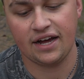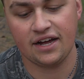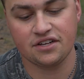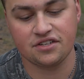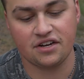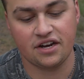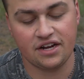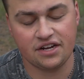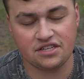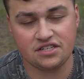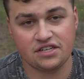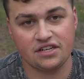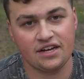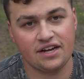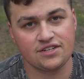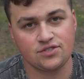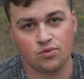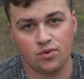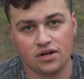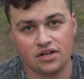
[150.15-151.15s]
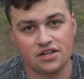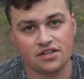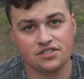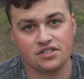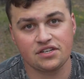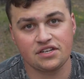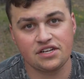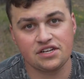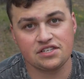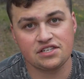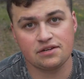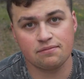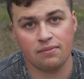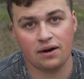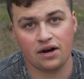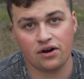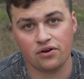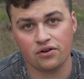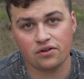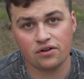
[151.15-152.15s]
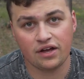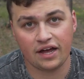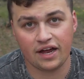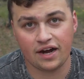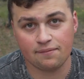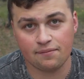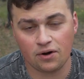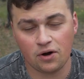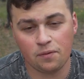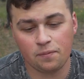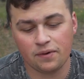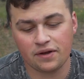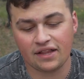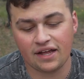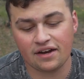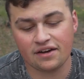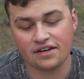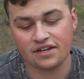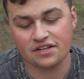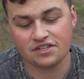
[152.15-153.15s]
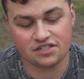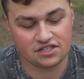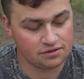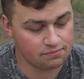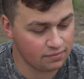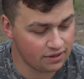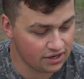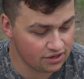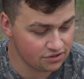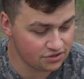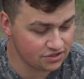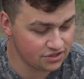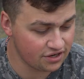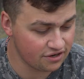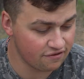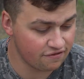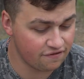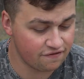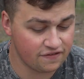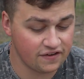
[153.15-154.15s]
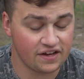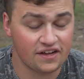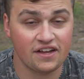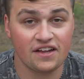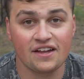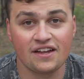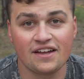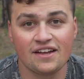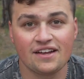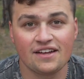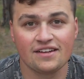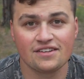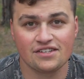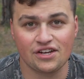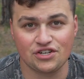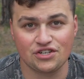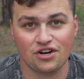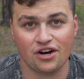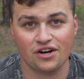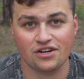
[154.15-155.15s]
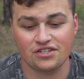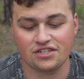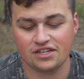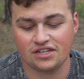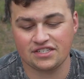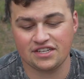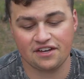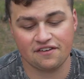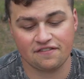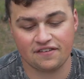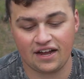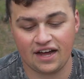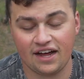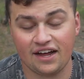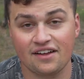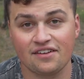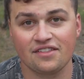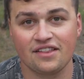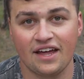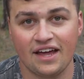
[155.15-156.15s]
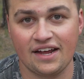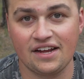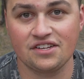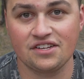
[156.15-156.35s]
has an AC as well as a DC barrel, and I'm hoping that DC barrel is gonna fit to charge this. If not, the